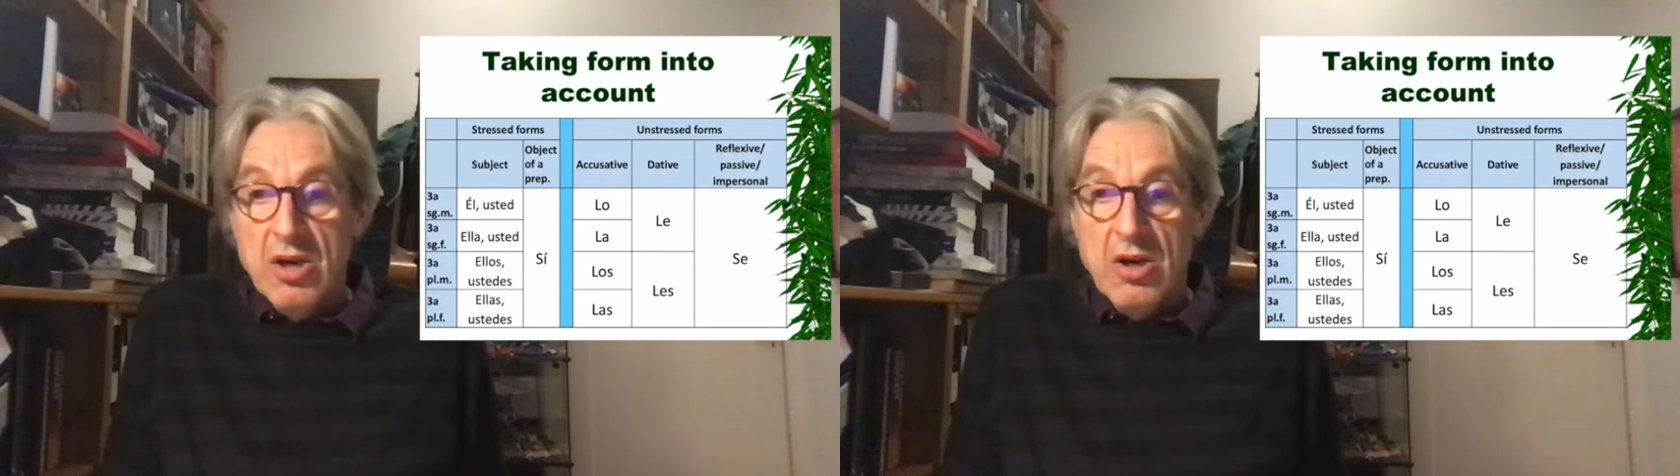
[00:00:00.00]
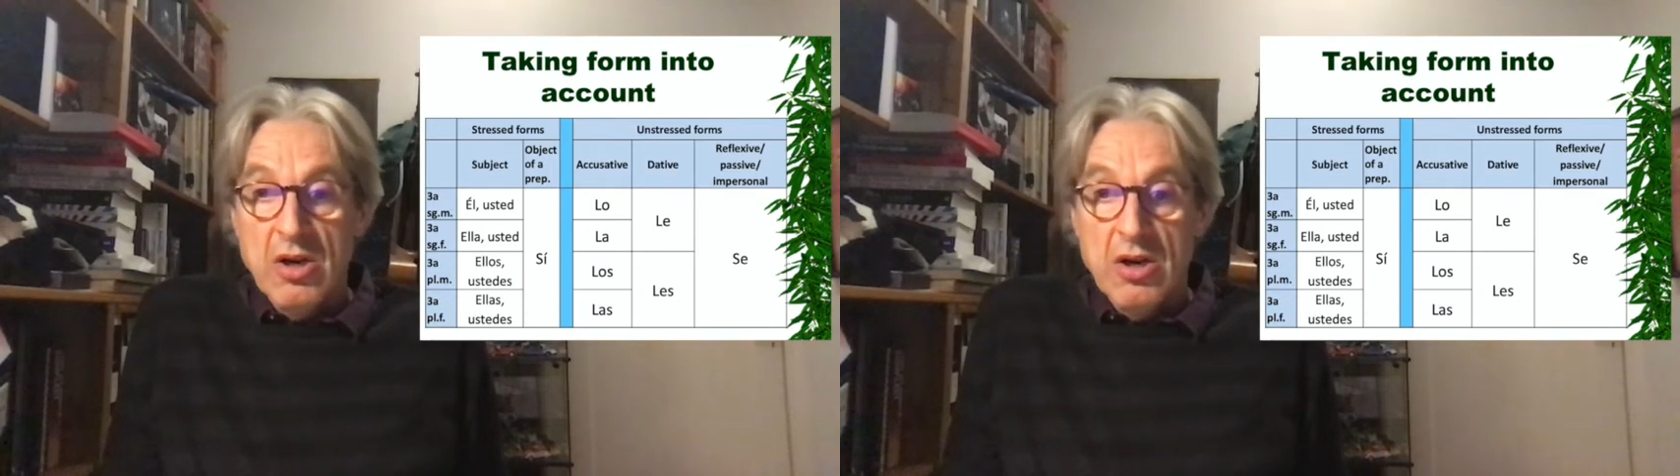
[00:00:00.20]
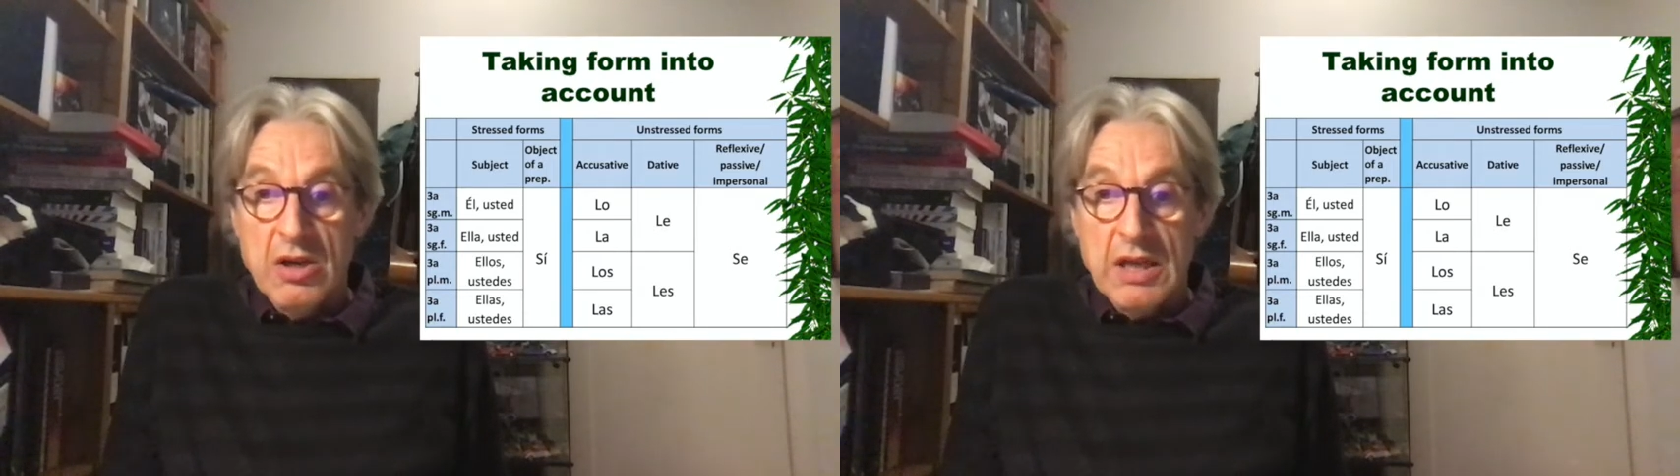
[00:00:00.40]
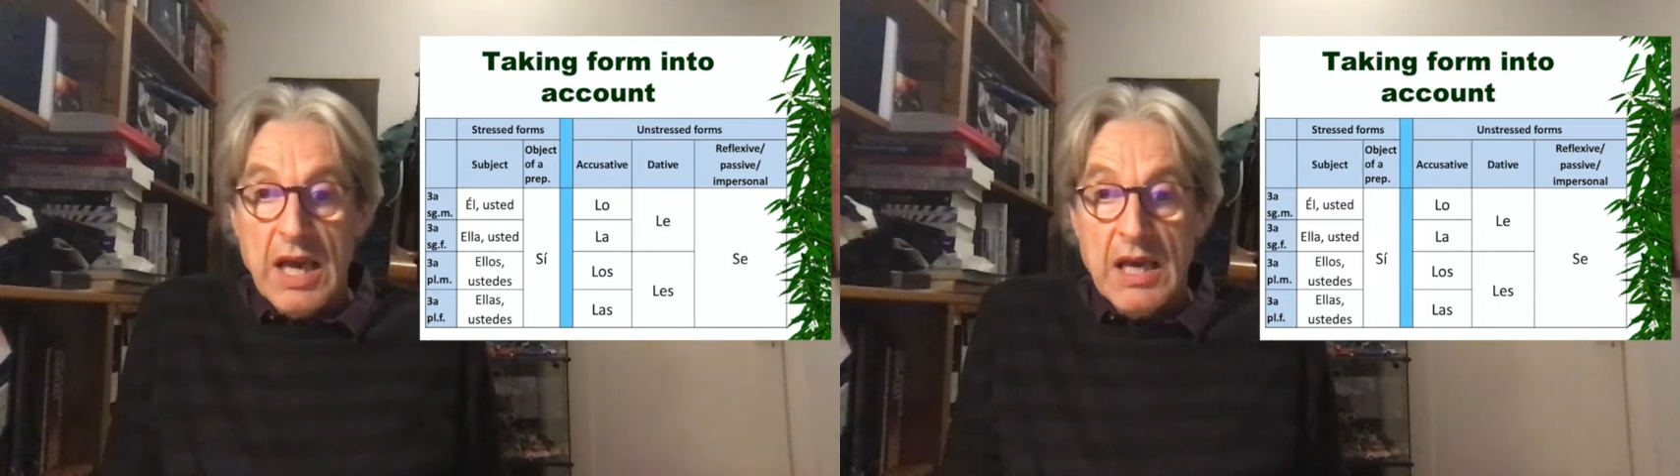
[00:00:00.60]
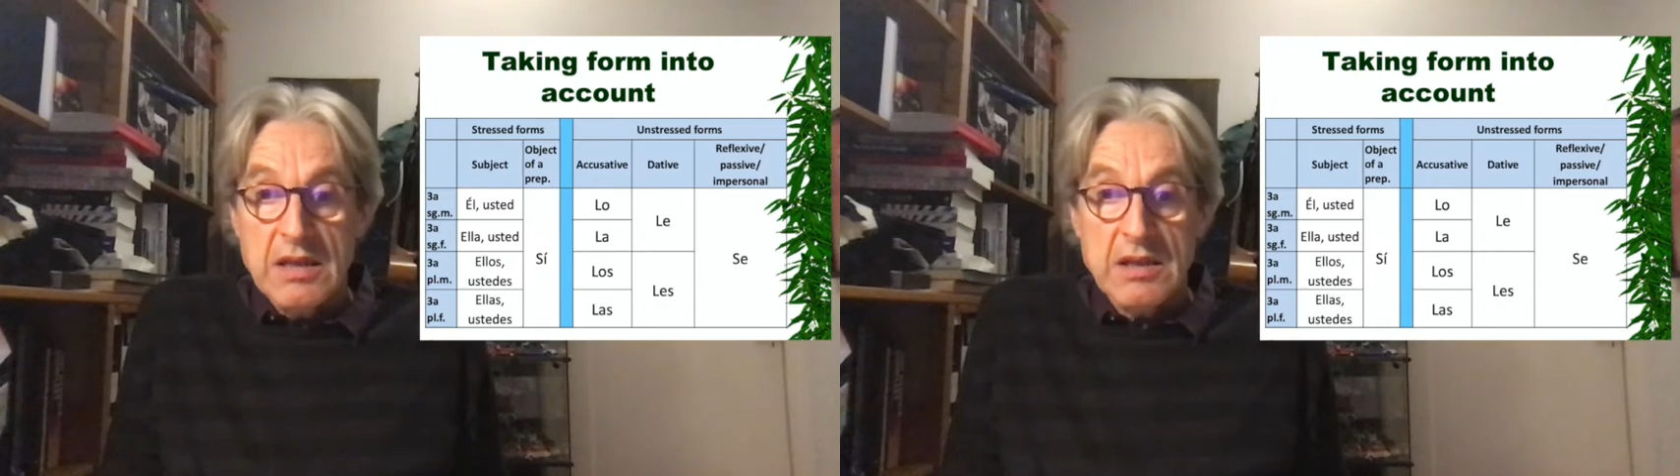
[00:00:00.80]
on
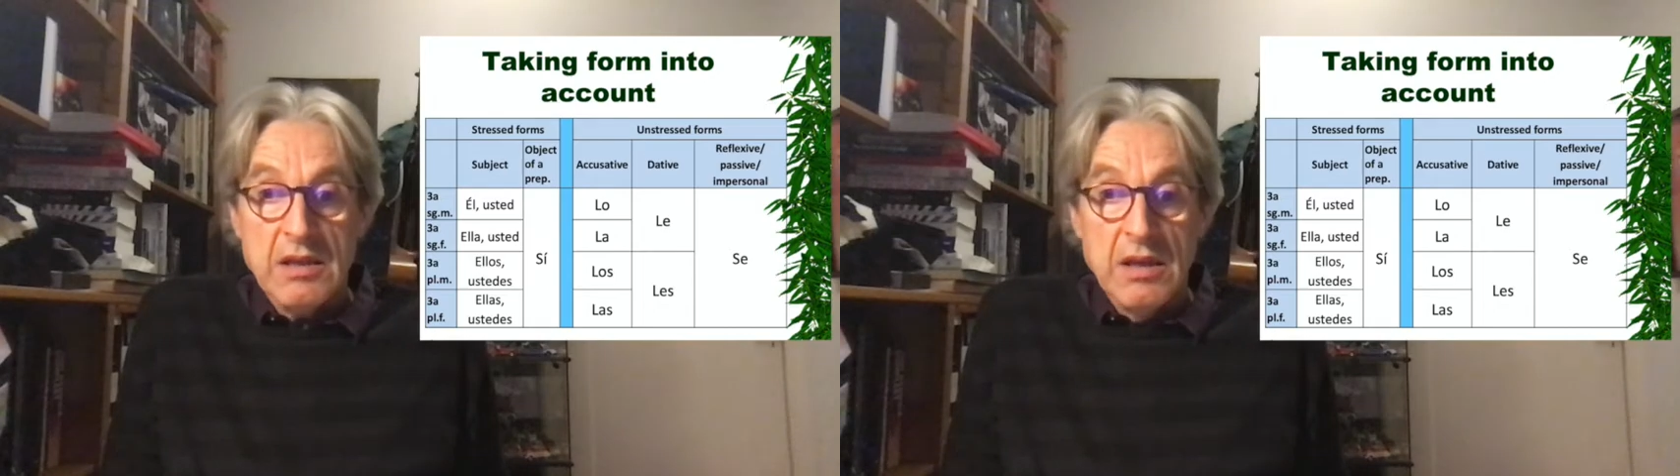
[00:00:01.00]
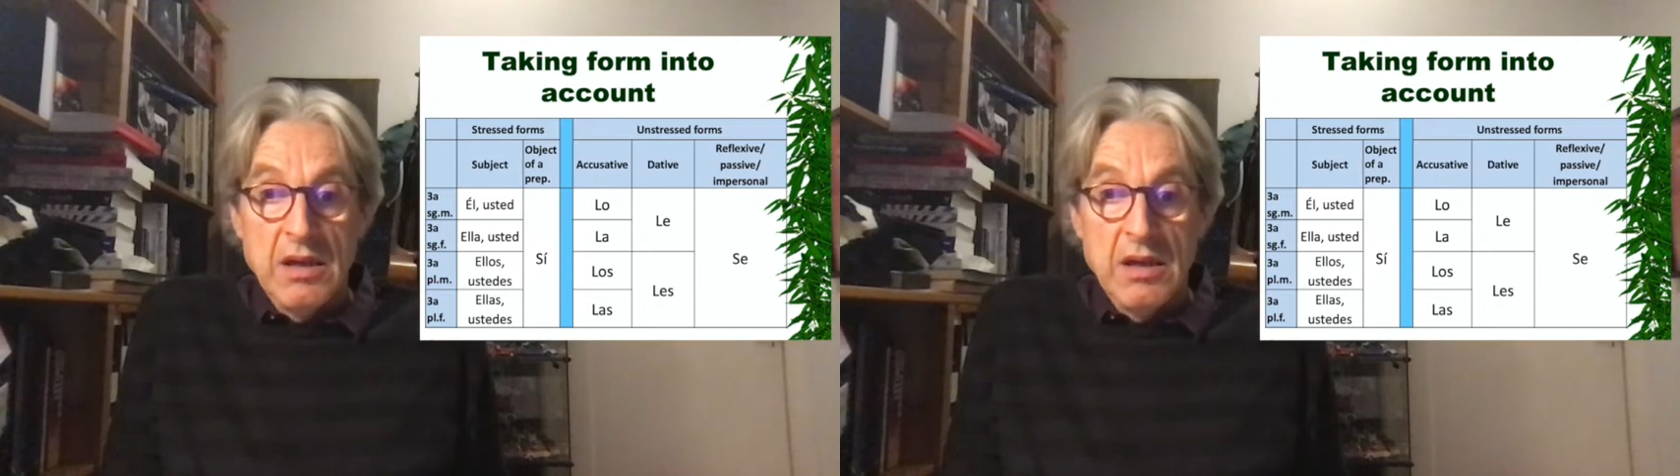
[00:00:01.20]
case,